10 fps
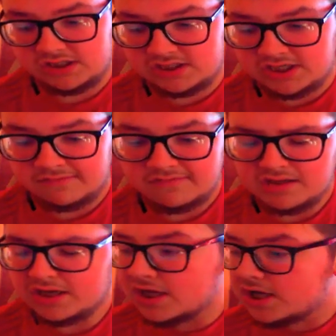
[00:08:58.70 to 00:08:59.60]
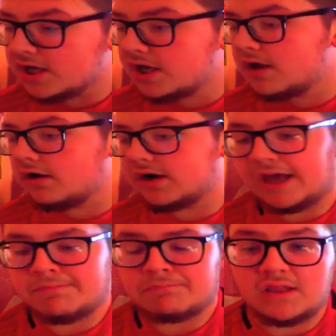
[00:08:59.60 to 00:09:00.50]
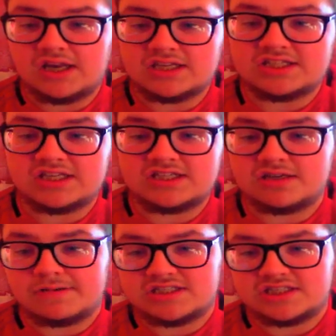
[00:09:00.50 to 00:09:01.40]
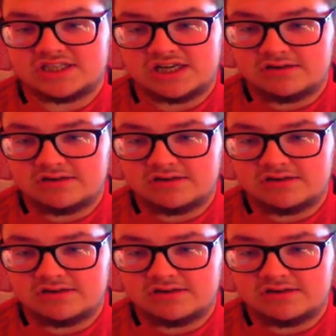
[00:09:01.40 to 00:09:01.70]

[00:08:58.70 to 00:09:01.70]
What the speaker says: on it. Yeah. Okay, well, let's get into the business